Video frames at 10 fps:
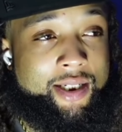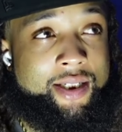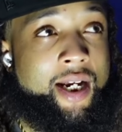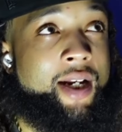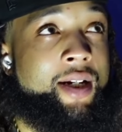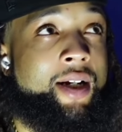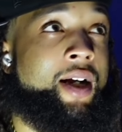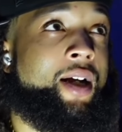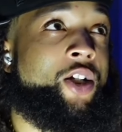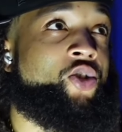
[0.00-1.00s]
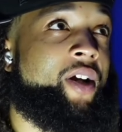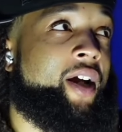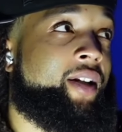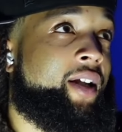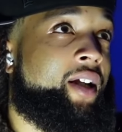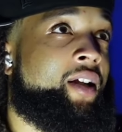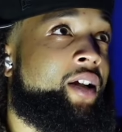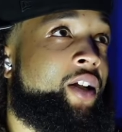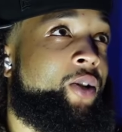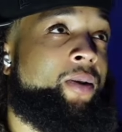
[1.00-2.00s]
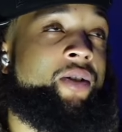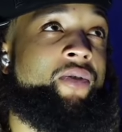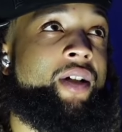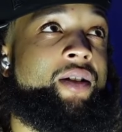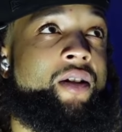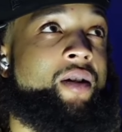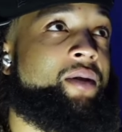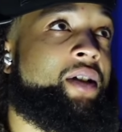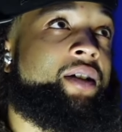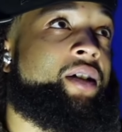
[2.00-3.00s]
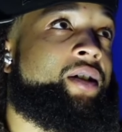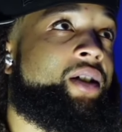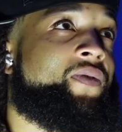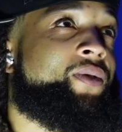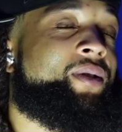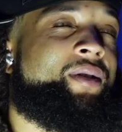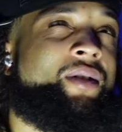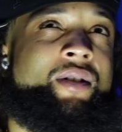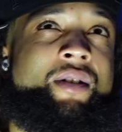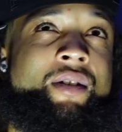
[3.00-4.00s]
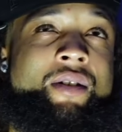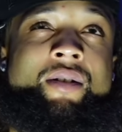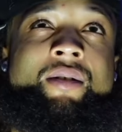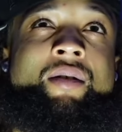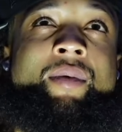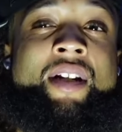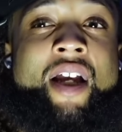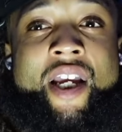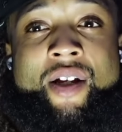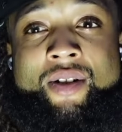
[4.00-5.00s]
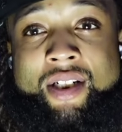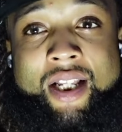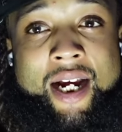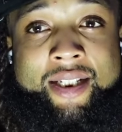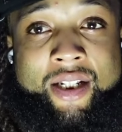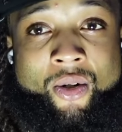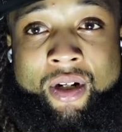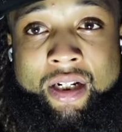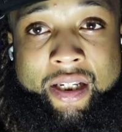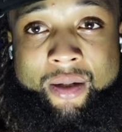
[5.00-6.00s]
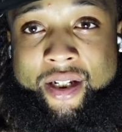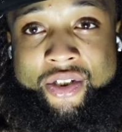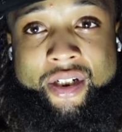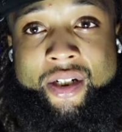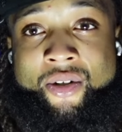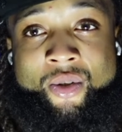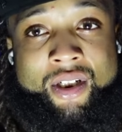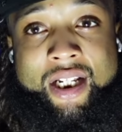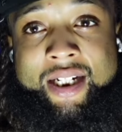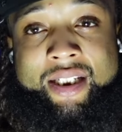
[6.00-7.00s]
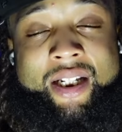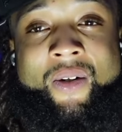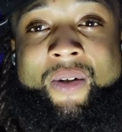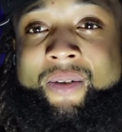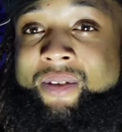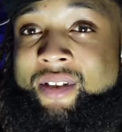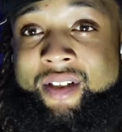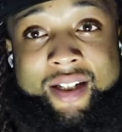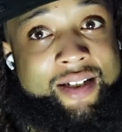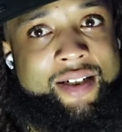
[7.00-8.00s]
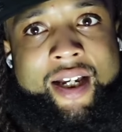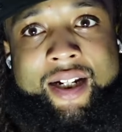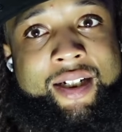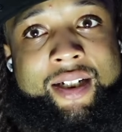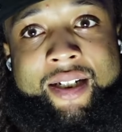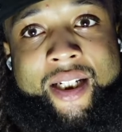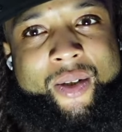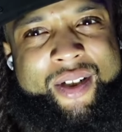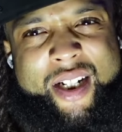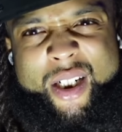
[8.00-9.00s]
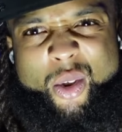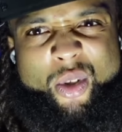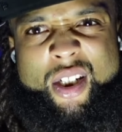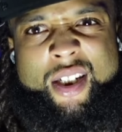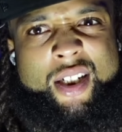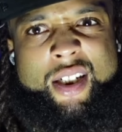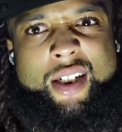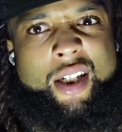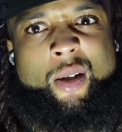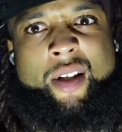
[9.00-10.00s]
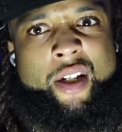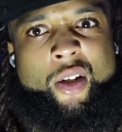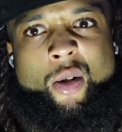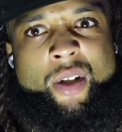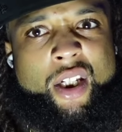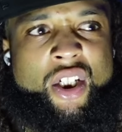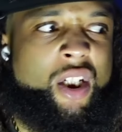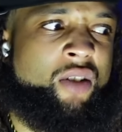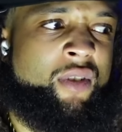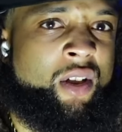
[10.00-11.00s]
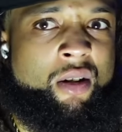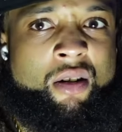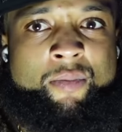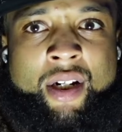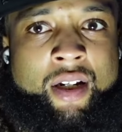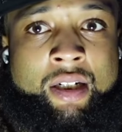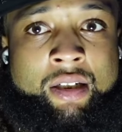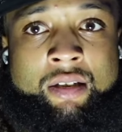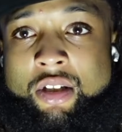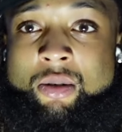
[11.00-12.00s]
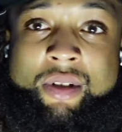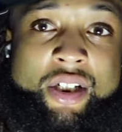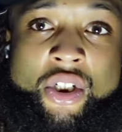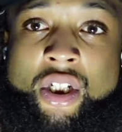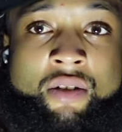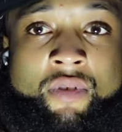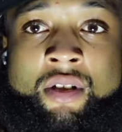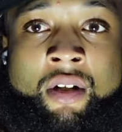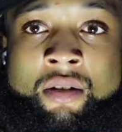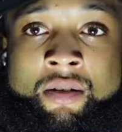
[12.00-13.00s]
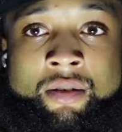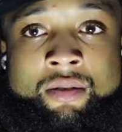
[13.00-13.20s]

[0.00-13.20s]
signing a contract that you didn't read the terms and conditions for. You know what I mean? Now you just locked in on a deal that you didn't know you was locked in on and it's not a good deal. It's like a 360 deal. Like you don't get shit in return, my nigga. You don't get shit in return.